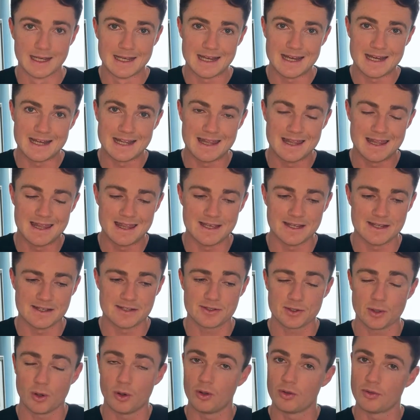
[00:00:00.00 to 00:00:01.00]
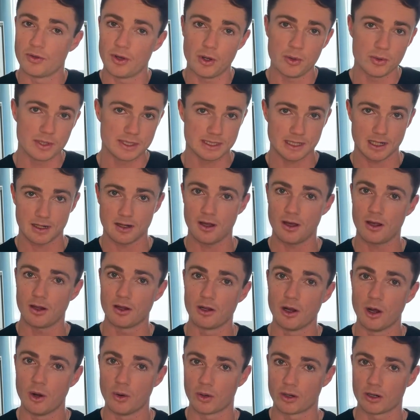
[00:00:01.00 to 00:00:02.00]
And this, although it's a lot
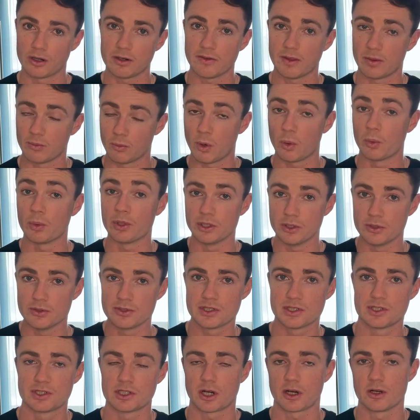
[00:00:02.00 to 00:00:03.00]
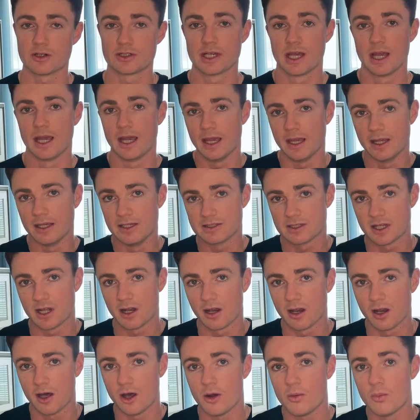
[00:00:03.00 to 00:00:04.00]
lower than what we used to charge, is a
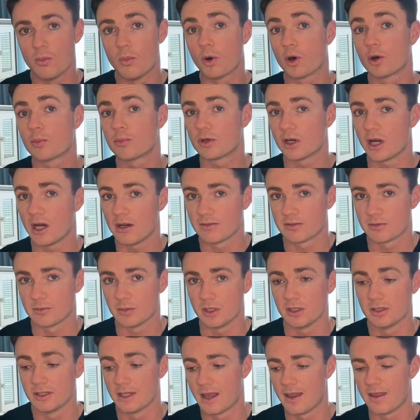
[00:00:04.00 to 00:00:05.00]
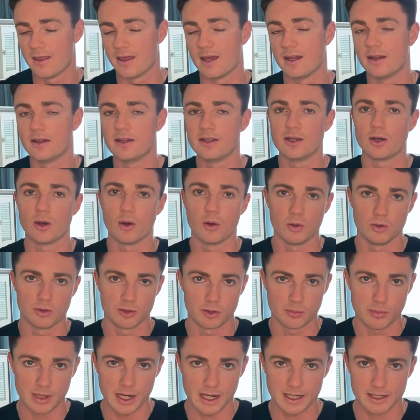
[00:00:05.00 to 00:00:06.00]
lot more profitable than the older
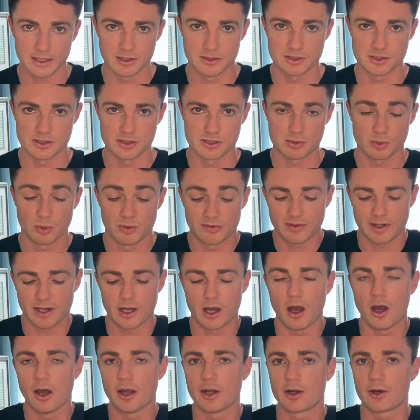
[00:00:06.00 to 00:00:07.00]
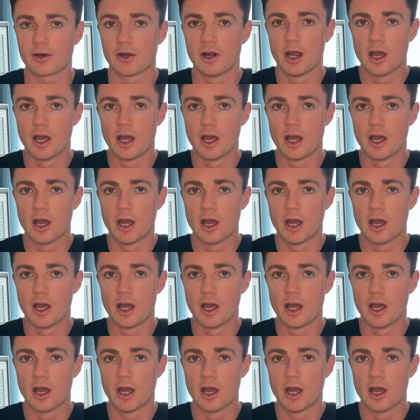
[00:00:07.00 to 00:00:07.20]
packages. We've got a higher